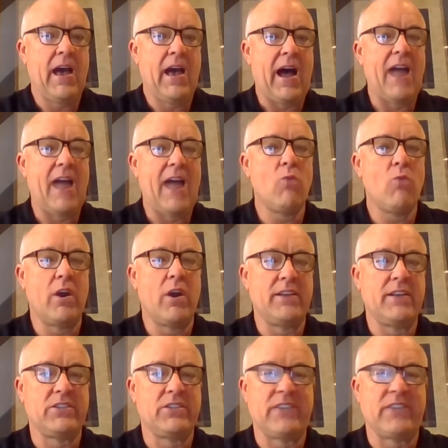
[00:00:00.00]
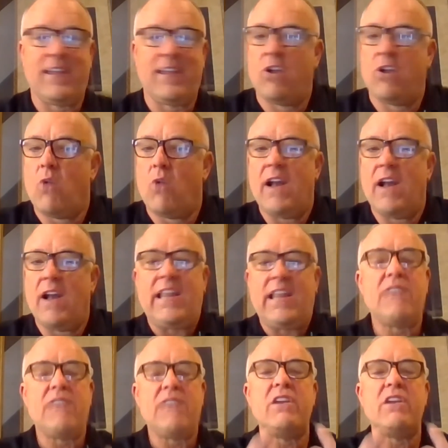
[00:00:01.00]
I wanted to say, you know what,
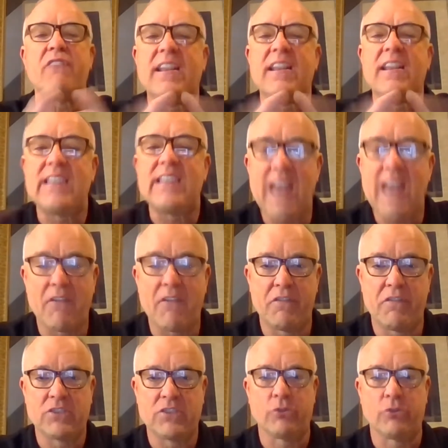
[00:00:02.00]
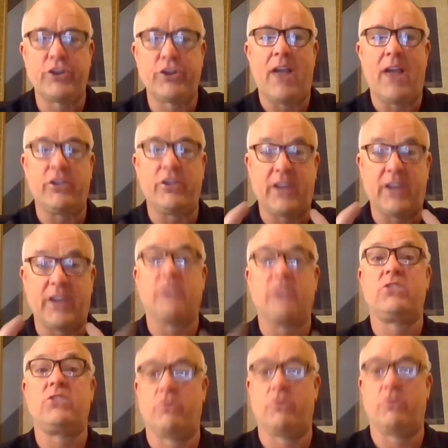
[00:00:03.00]
even if I didn't have a physical challenge, I could
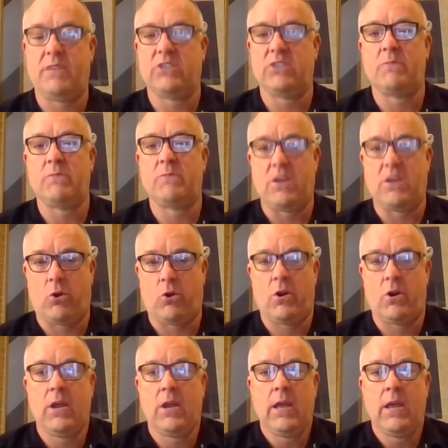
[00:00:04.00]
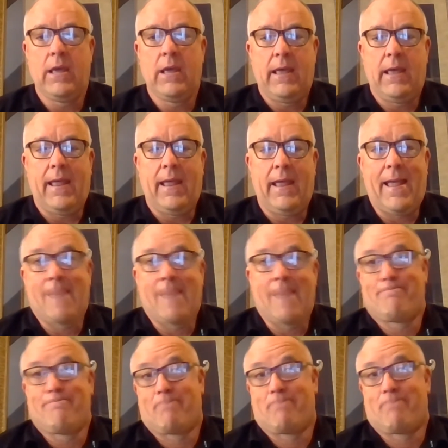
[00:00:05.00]
still be a speaker.
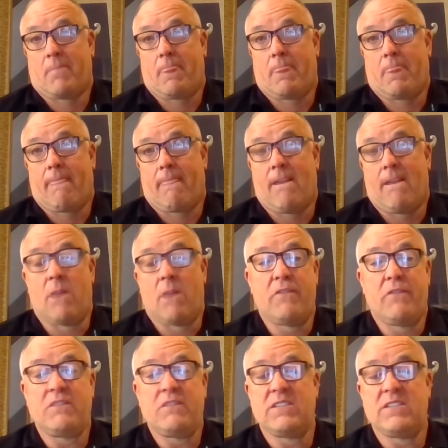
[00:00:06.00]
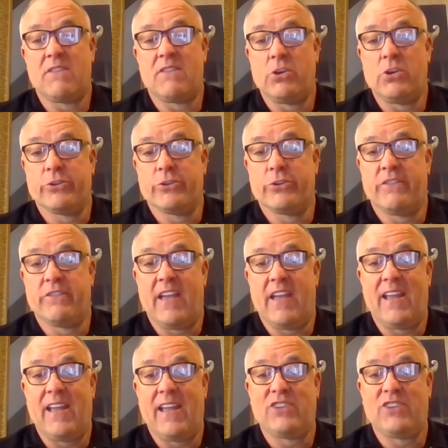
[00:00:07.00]
And you know, I'm 57 years of
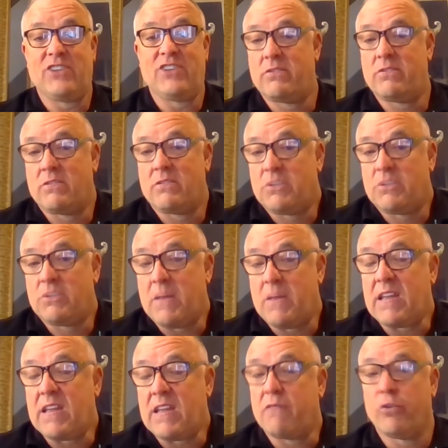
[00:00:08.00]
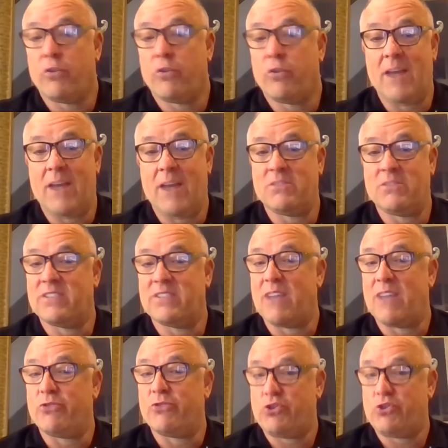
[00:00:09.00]
age. I've been speaking full-time since
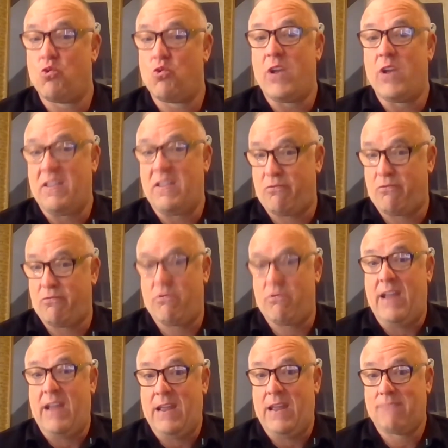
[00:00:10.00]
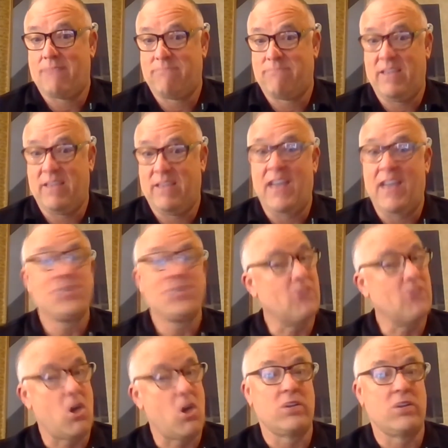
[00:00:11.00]
I was 23. Okay, that's a
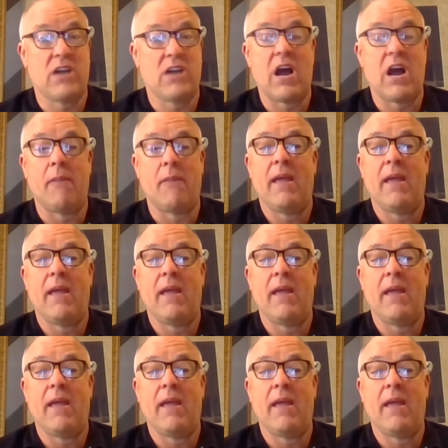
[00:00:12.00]
long time.